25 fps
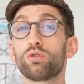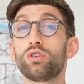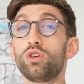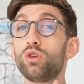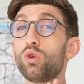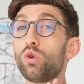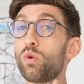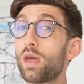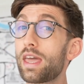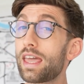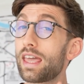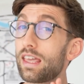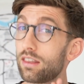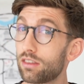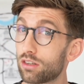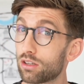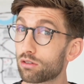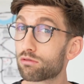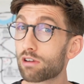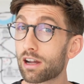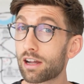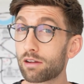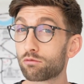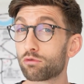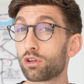you hit the
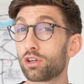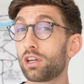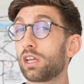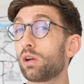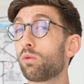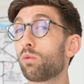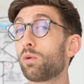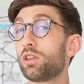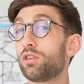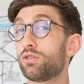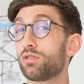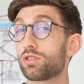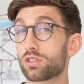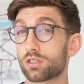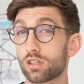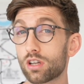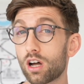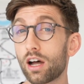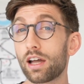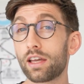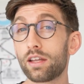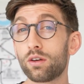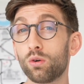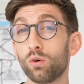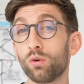ground running when you
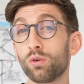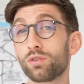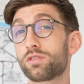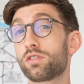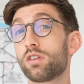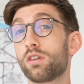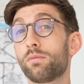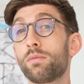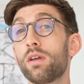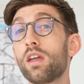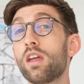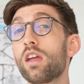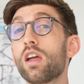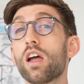start in autumn